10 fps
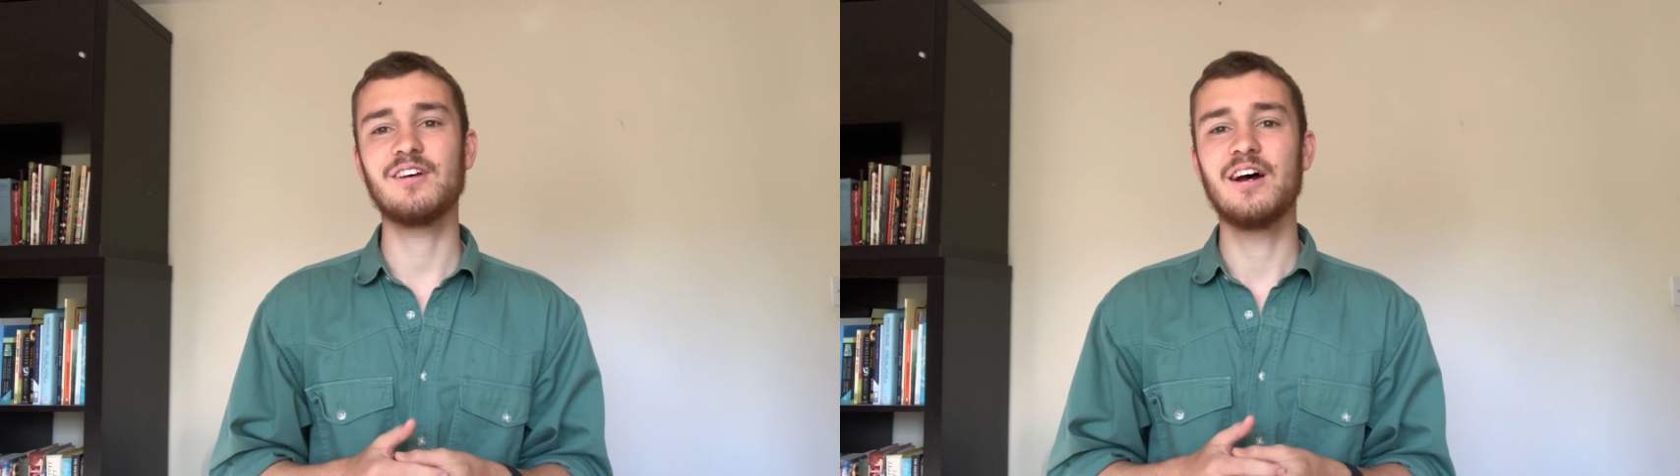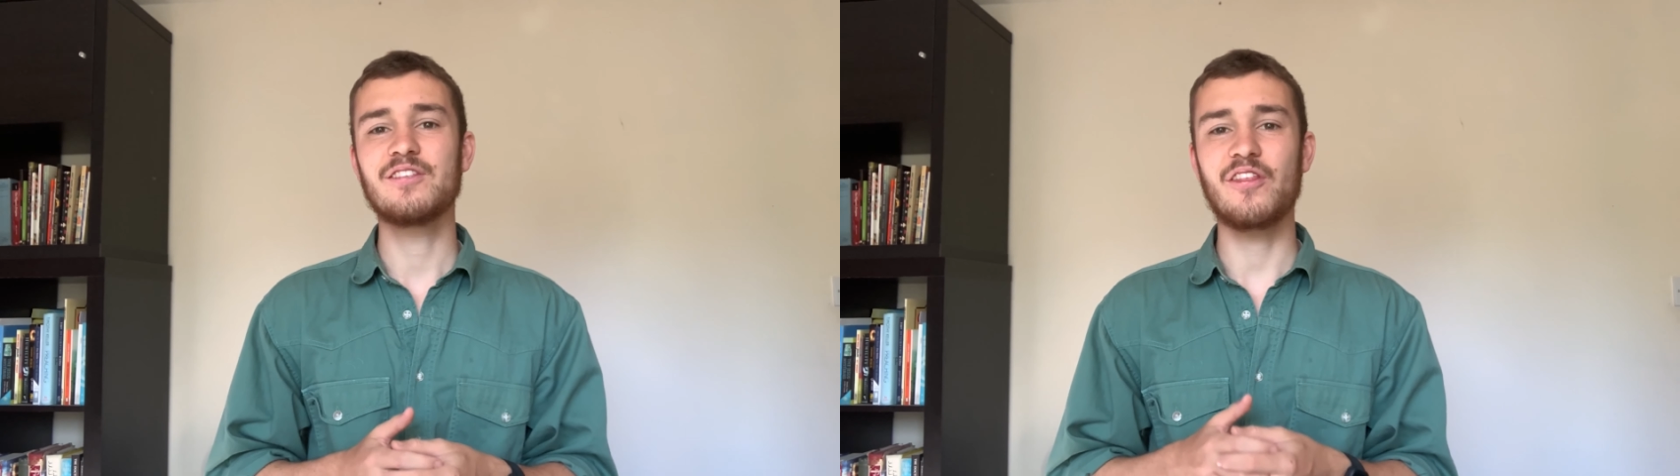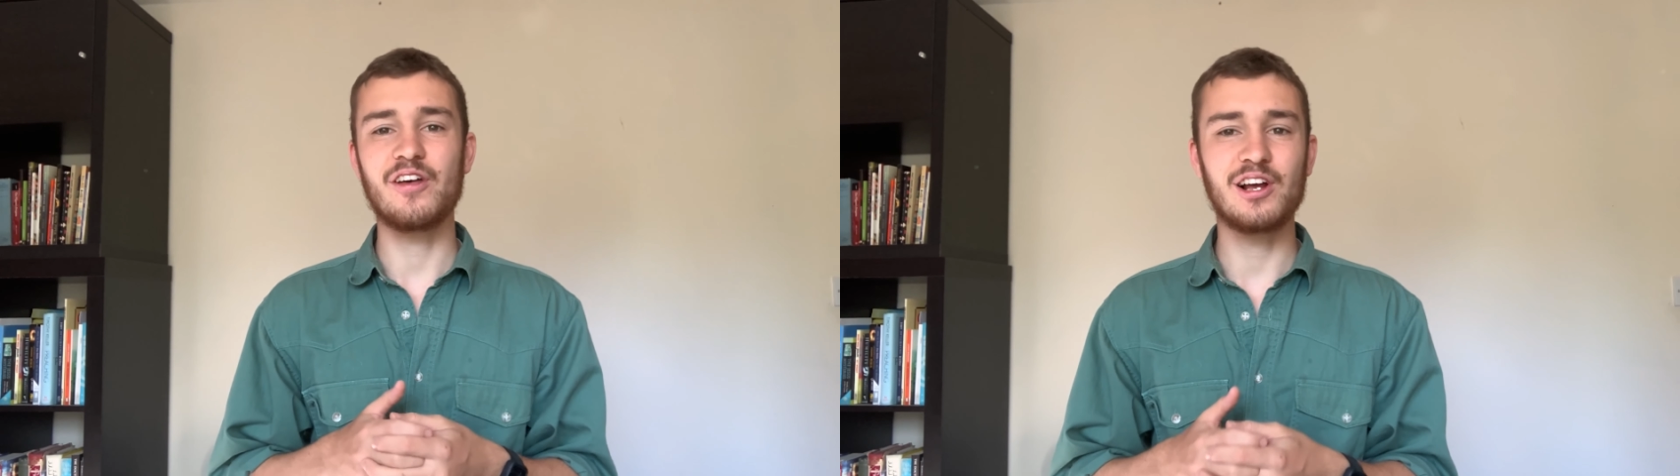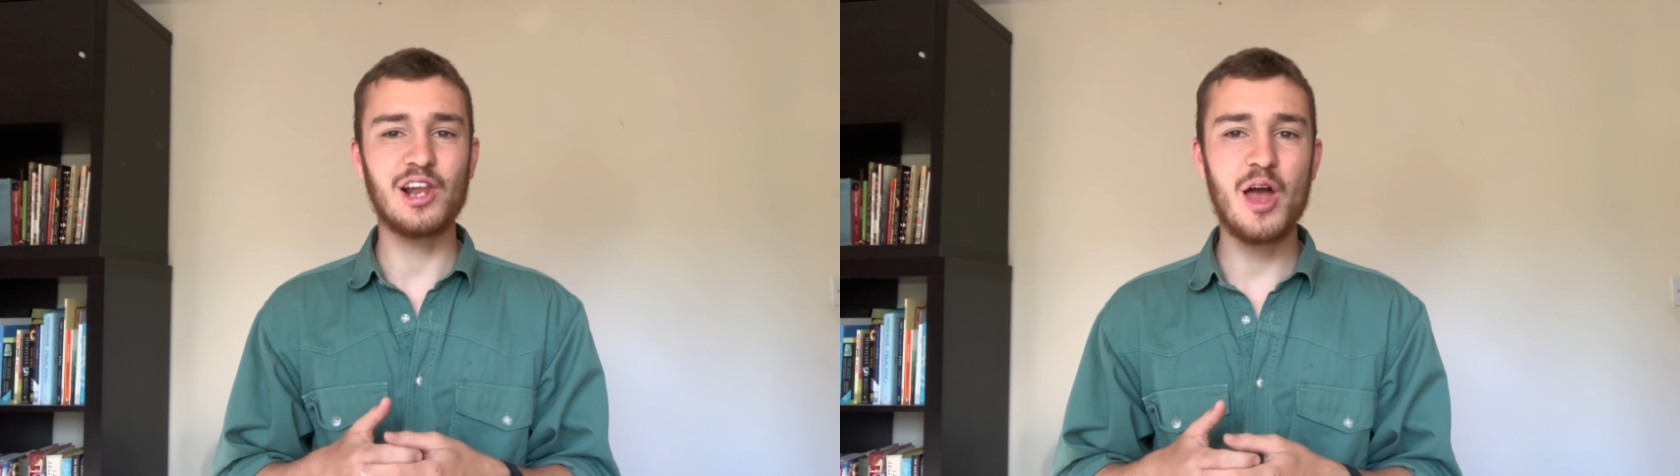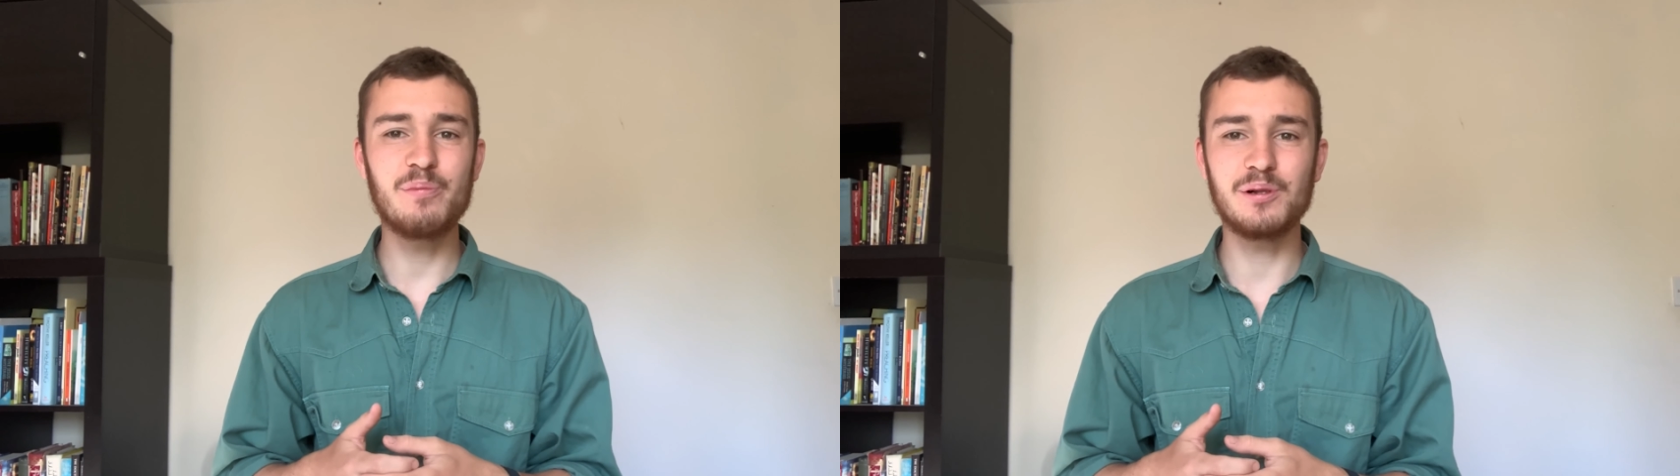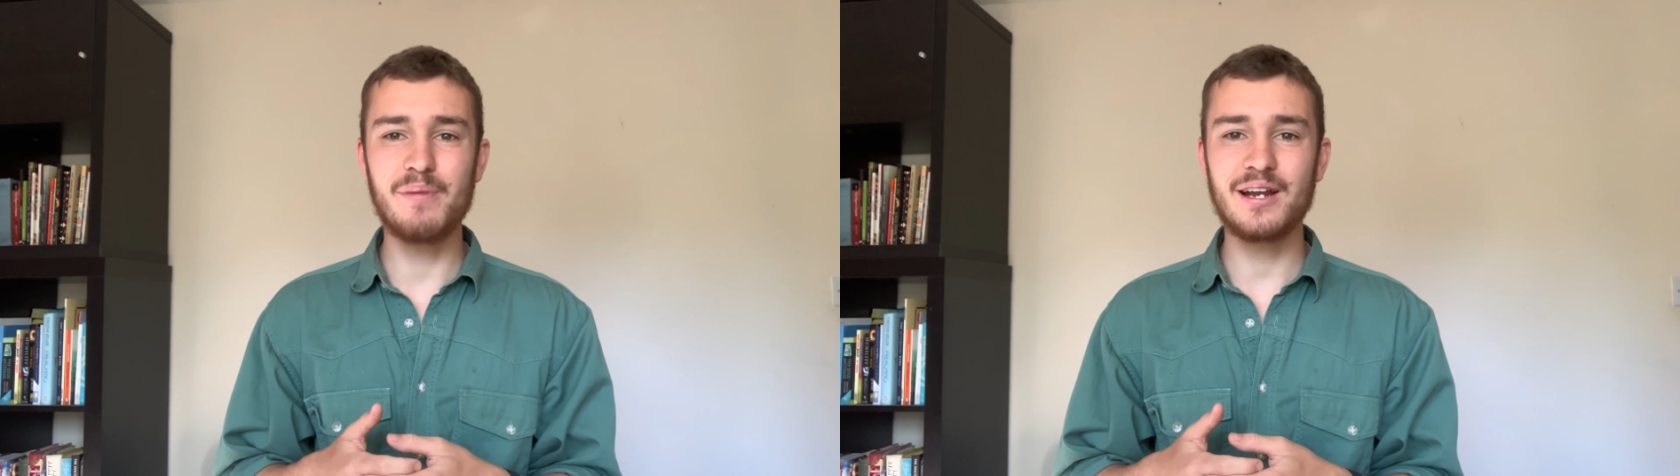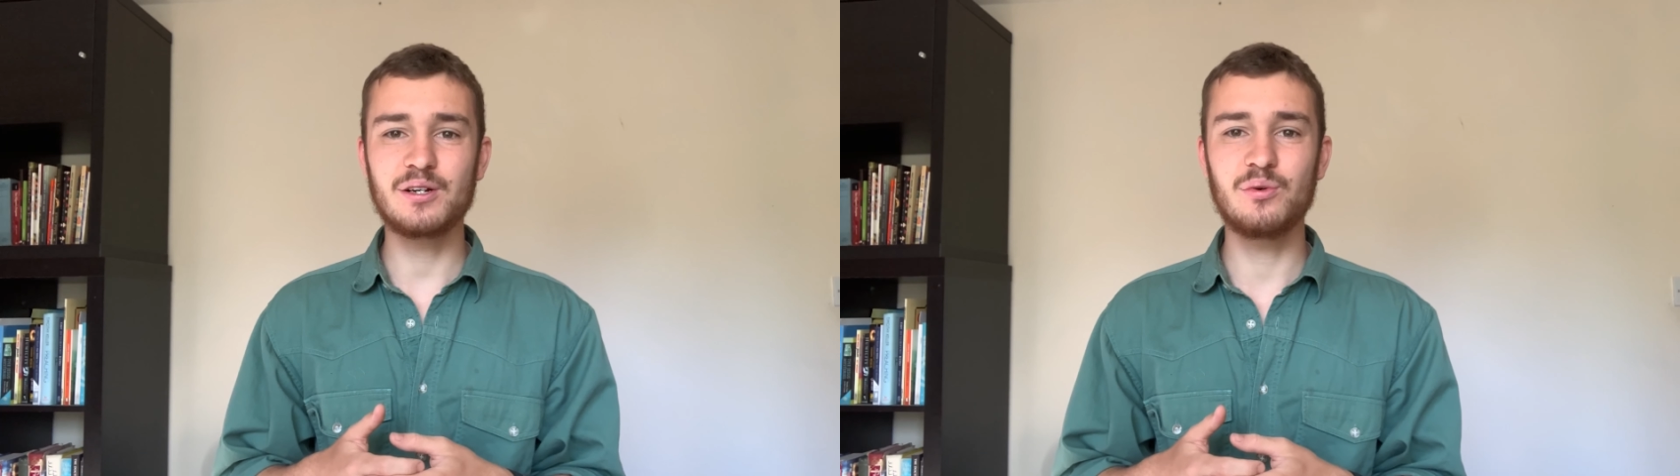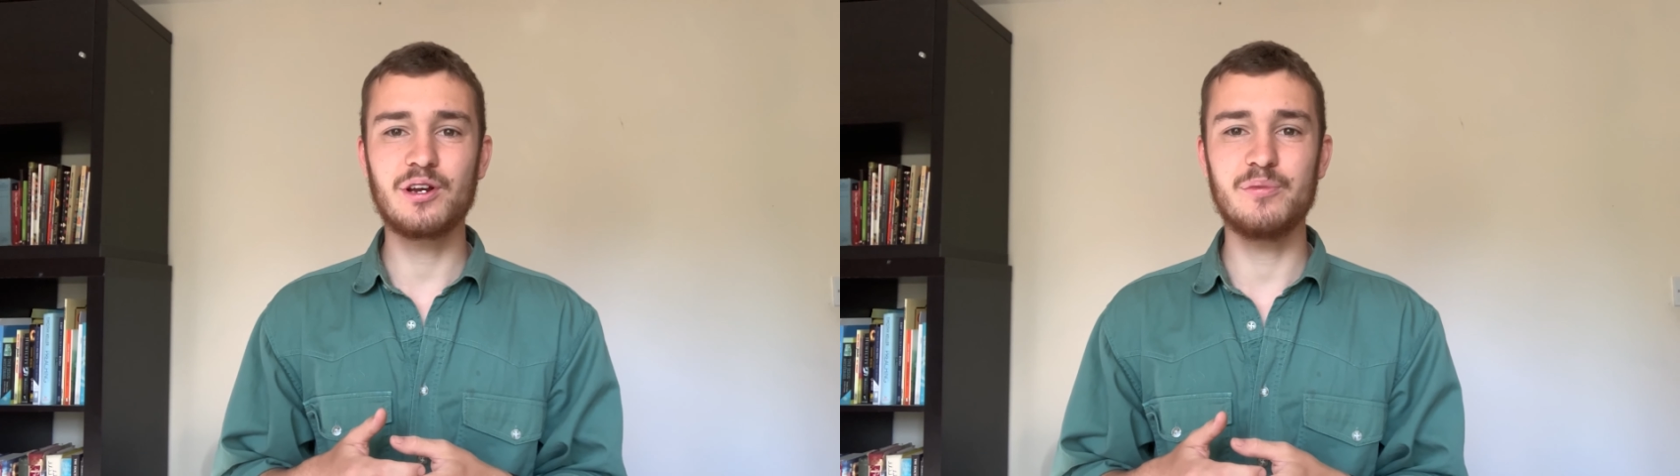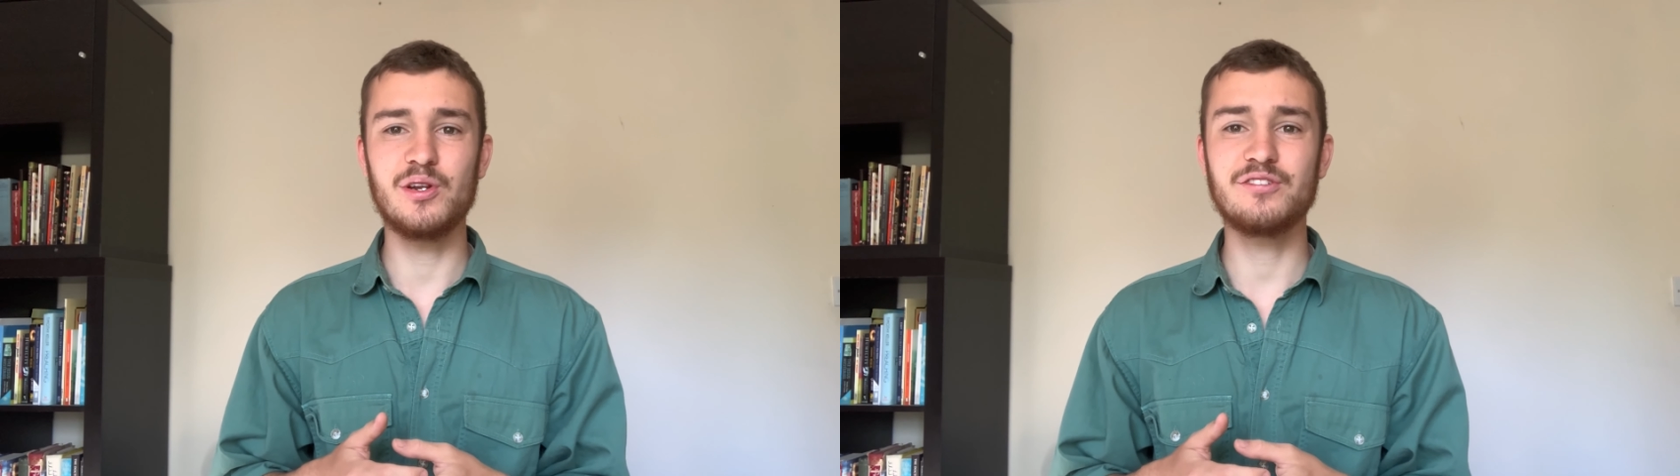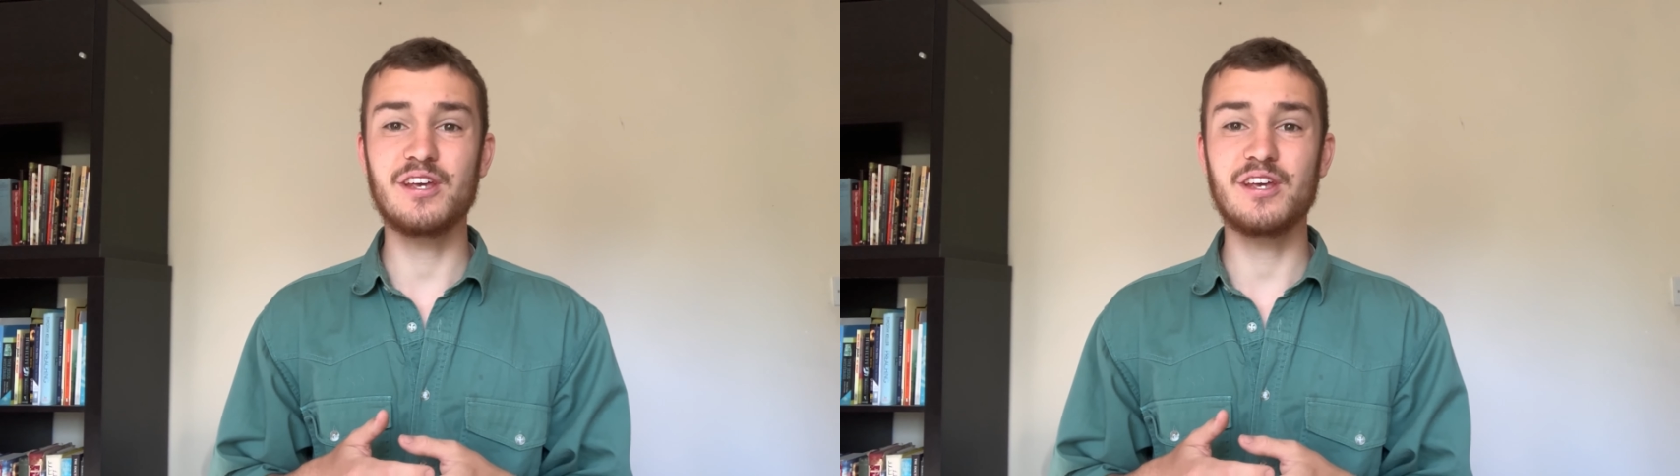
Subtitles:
that the global medical community